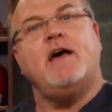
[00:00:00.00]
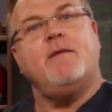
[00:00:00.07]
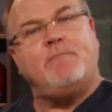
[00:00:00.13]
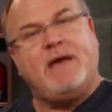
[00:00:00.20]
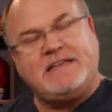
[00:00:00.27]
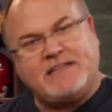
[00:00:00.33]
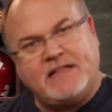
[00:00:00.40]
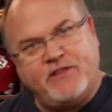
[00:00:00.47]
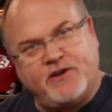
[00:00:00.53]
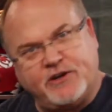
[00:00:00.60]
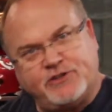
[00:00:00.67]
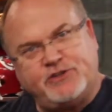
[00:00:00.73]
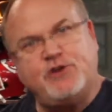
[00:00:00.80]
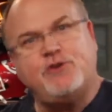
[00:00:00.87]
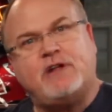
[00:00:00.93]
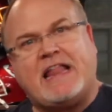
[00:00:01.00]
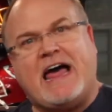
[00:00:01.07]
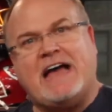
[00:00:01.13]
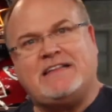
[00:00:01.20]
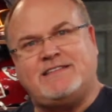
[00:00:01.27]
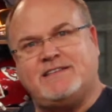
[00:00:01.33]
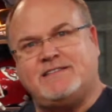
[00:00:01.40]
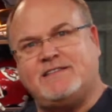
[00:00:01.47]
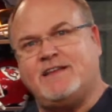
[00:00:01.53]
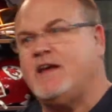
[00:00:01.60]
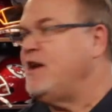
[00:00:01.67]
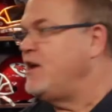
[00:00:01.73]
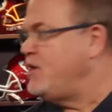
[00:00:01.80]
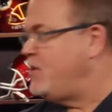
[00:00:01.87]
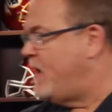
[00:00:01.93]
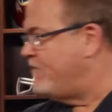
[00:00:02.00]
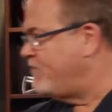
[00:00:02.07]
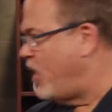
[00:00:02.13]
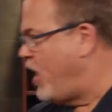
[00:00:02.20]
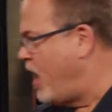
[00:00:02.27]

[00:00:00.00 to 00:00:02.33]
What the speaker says: Basically, there are two classes. You have